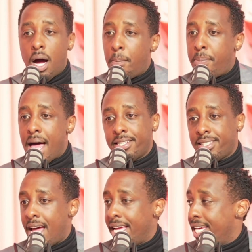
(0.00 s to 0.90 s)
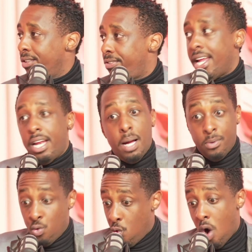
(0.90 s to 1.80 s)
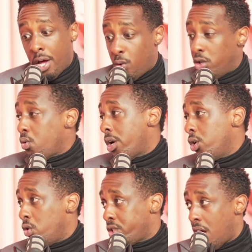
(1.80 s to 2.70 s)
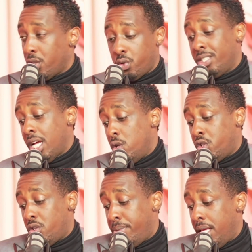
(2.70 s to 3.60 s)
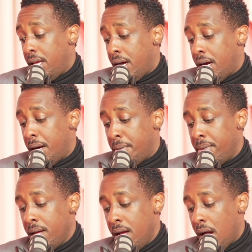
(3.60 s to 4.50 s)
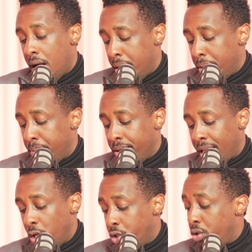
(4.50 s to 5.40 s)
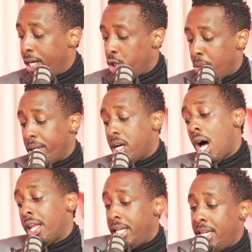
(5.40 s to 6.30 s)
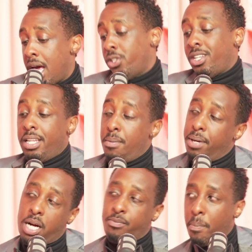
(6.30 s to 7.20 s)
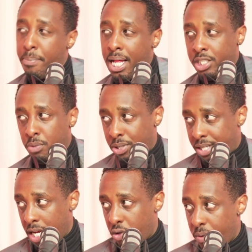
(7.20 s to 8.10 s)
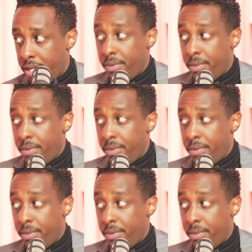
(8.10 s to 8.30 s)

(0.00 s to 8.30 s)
Palestine get divided up. Rwanda was one of those countries that used to be a German colony. Now suddenly becomes a Belgian protectorate.